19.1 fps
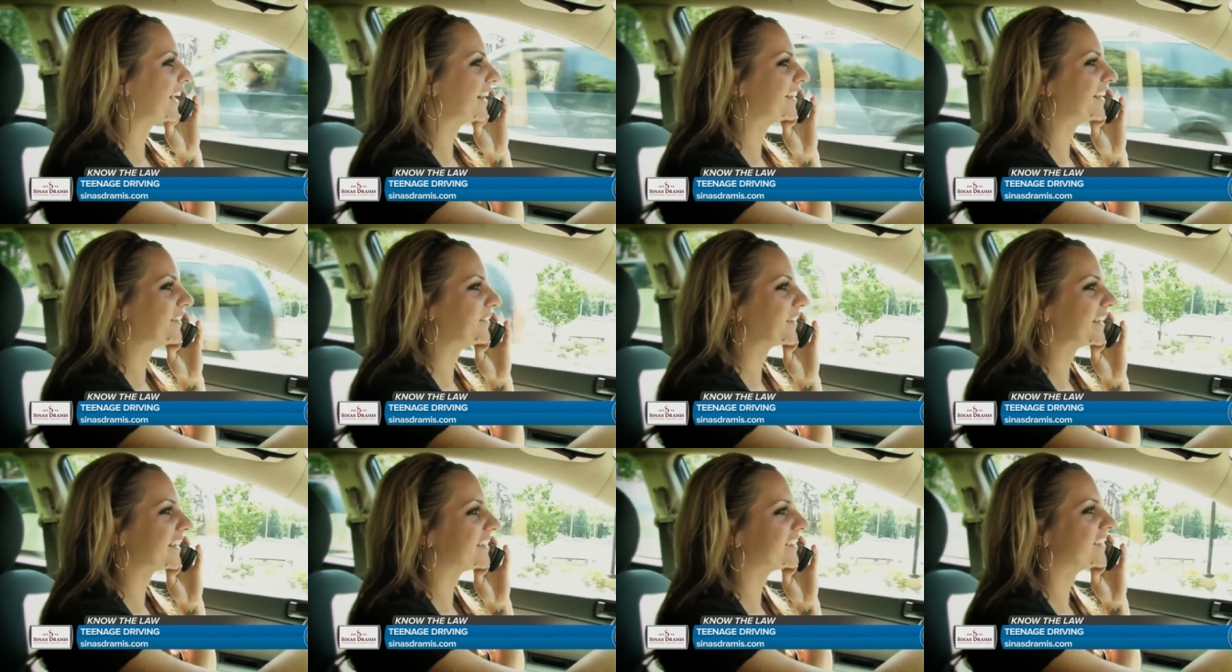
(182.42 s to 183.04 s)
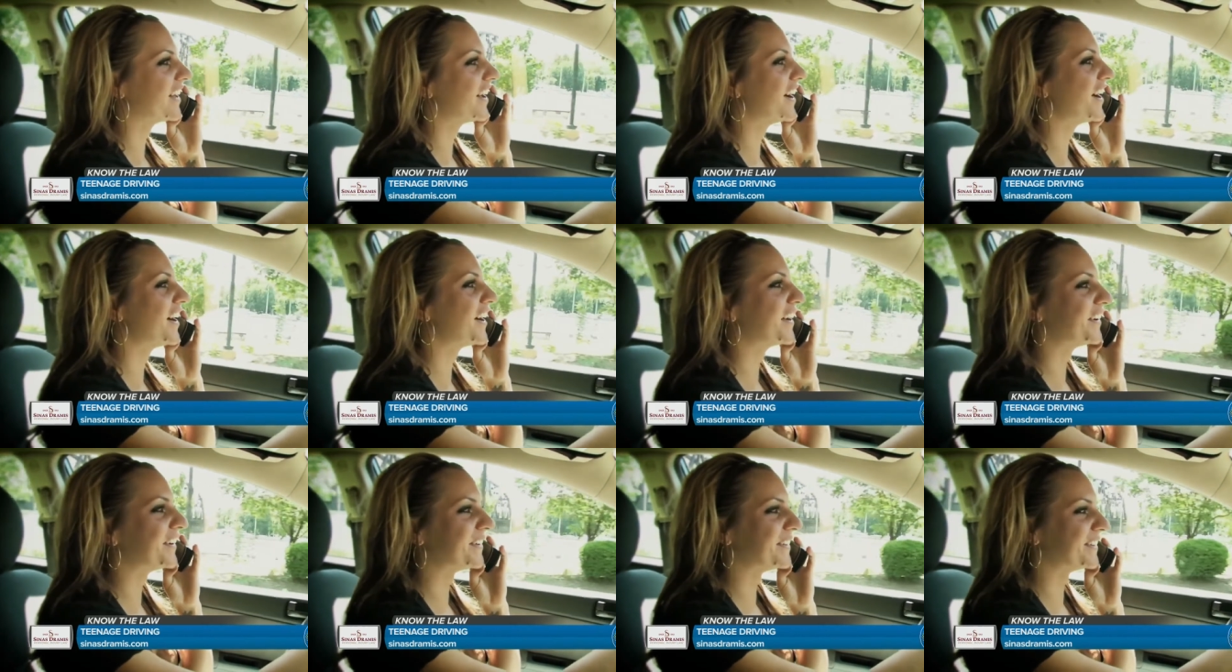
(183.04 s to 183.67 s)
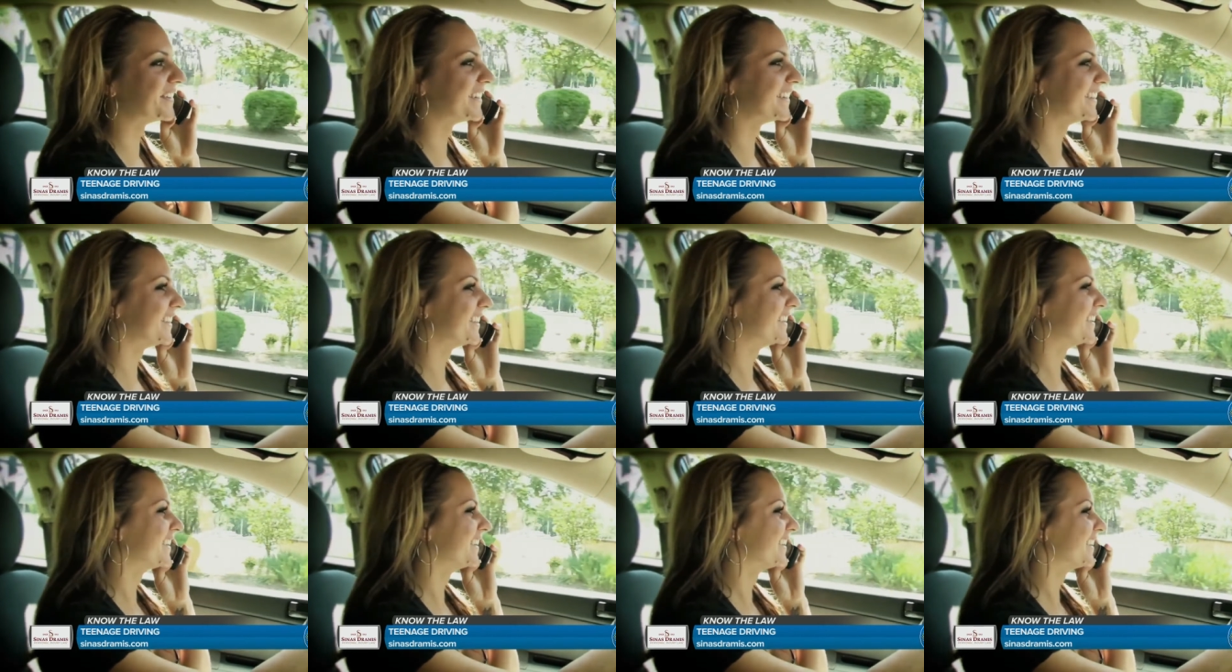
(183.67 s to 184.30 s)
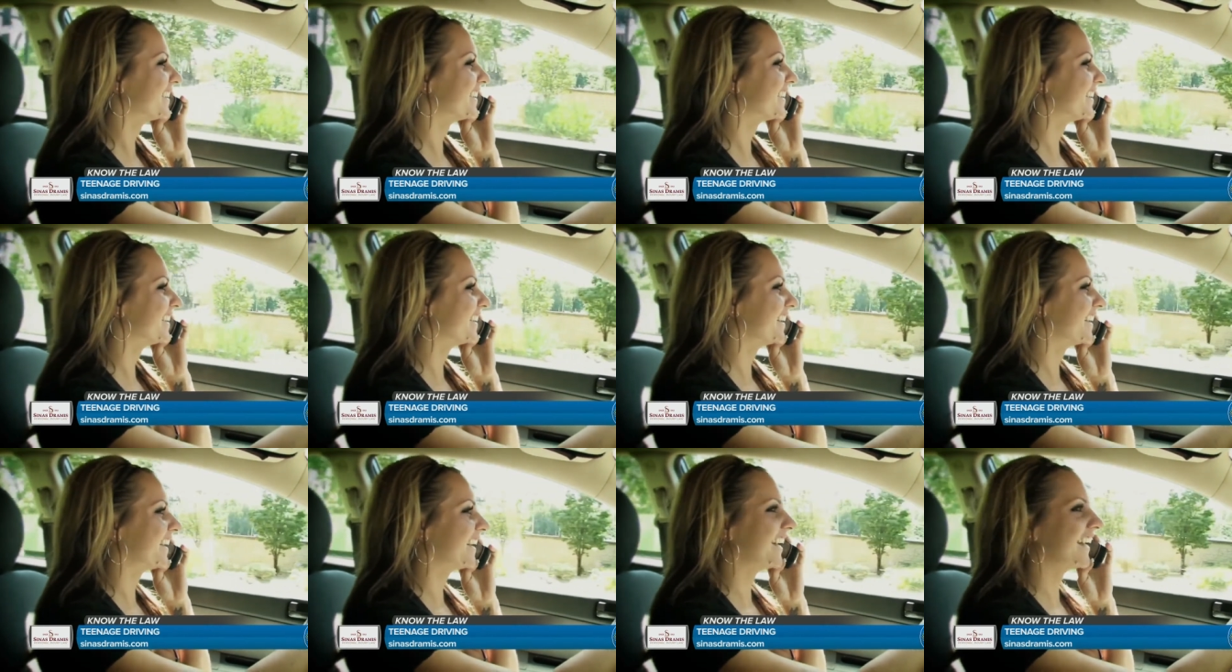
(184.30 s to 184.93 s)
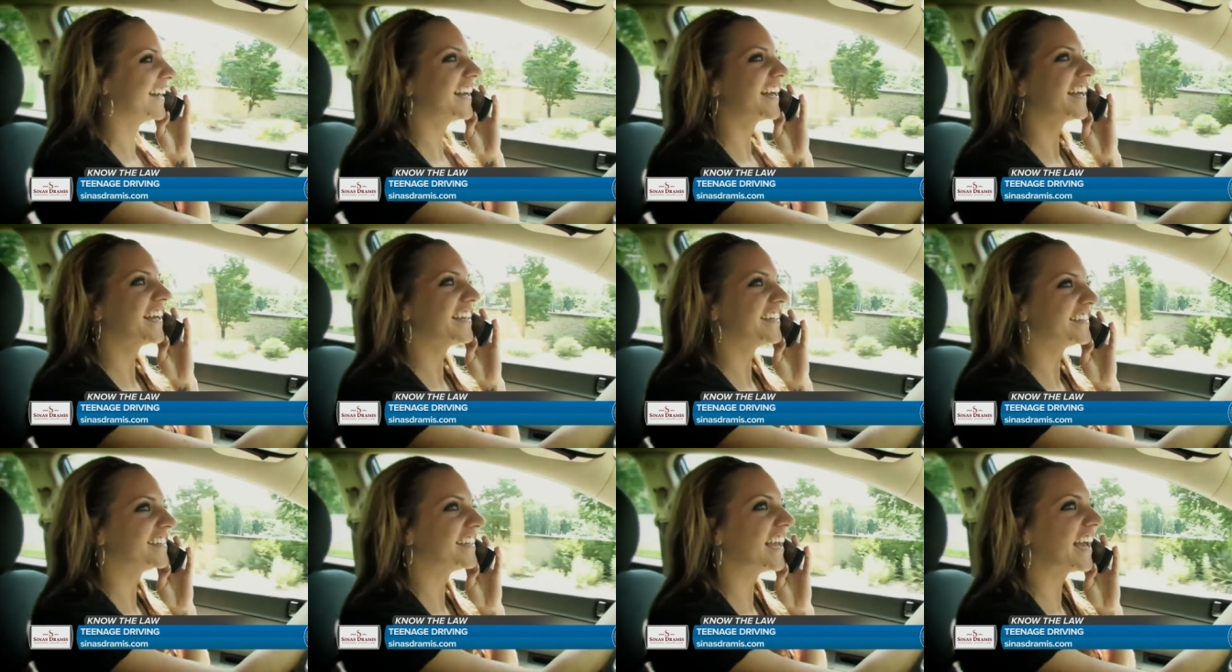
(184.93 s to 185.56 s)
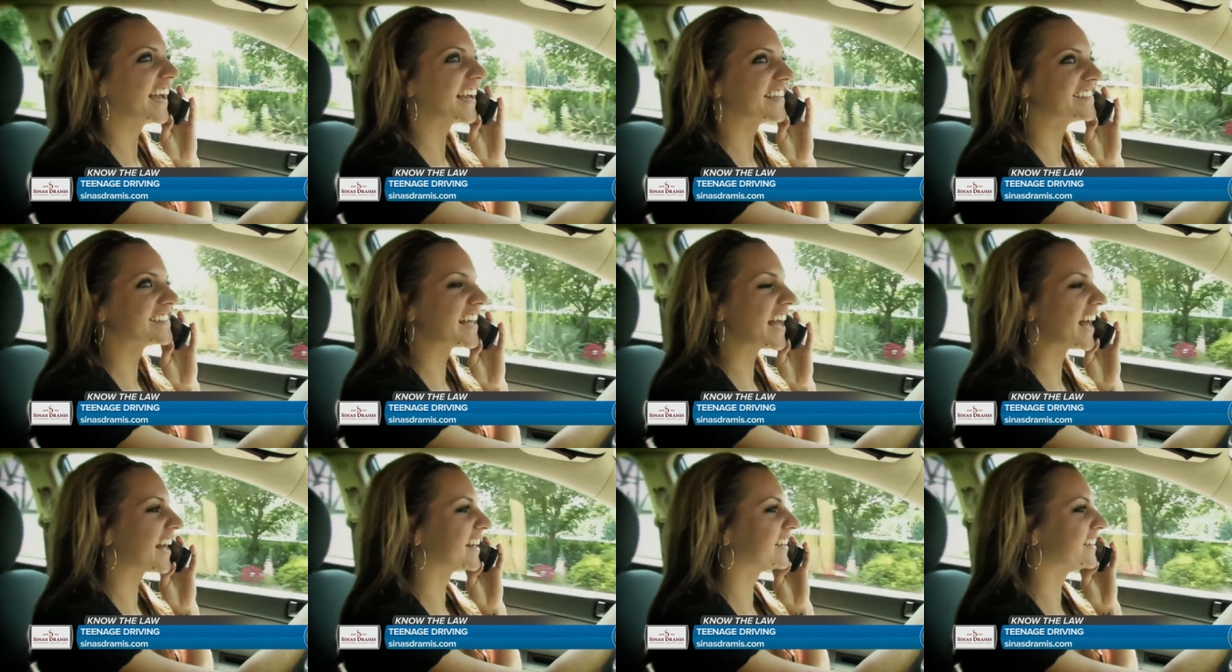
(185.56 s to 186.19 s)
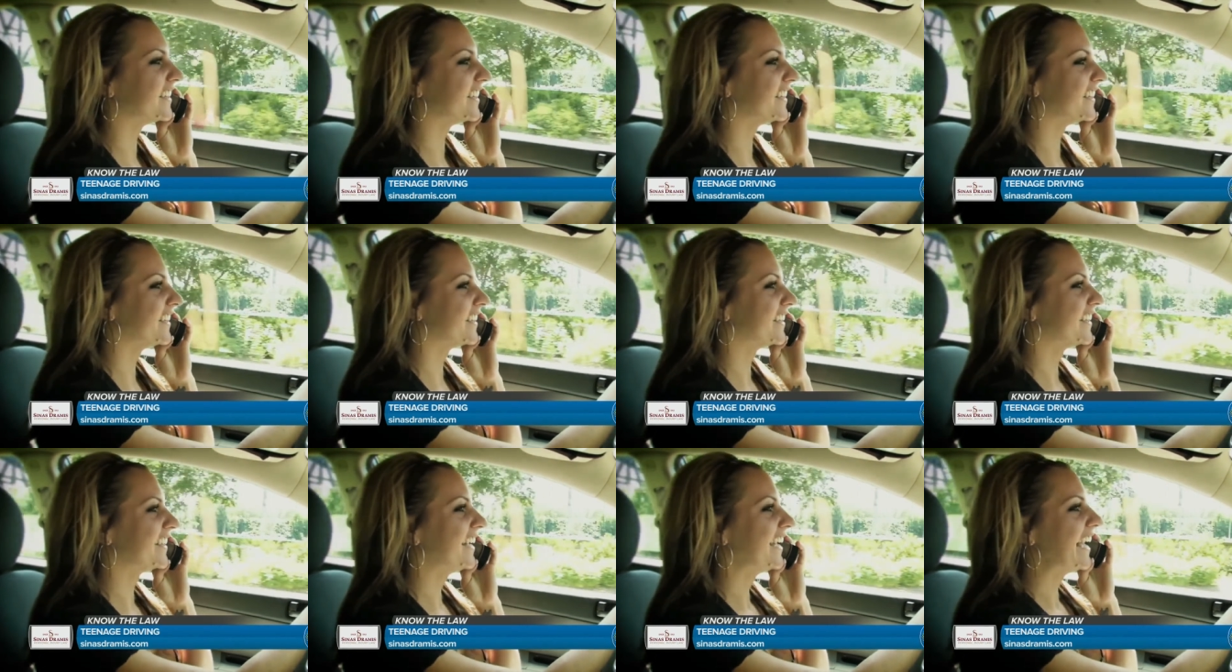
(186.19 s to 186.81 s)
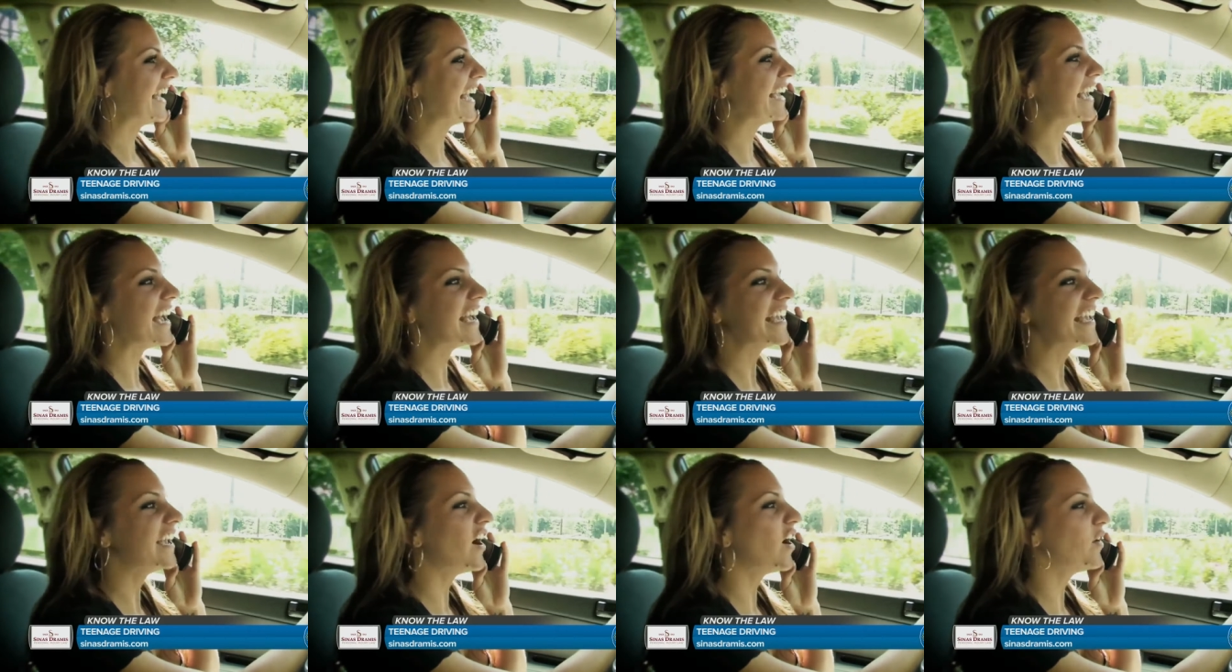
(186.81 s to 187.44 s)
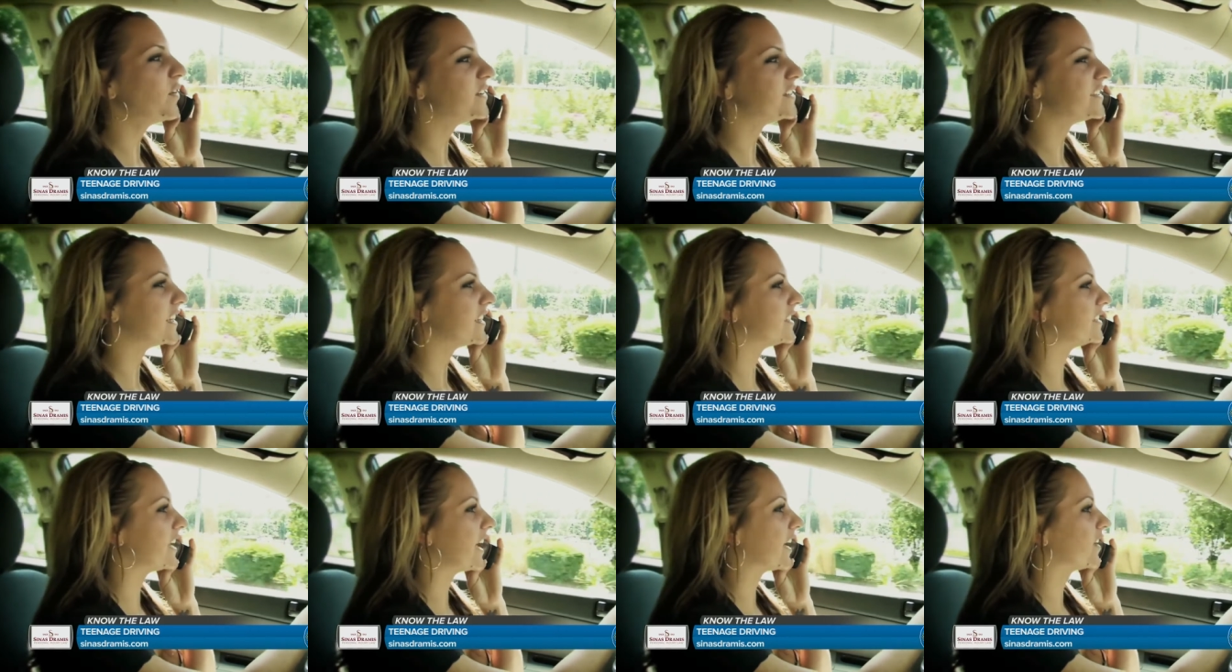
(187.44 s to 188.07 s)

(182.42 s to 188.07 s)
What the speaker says: actually goes further to say that there is a presumption that the vehicle is being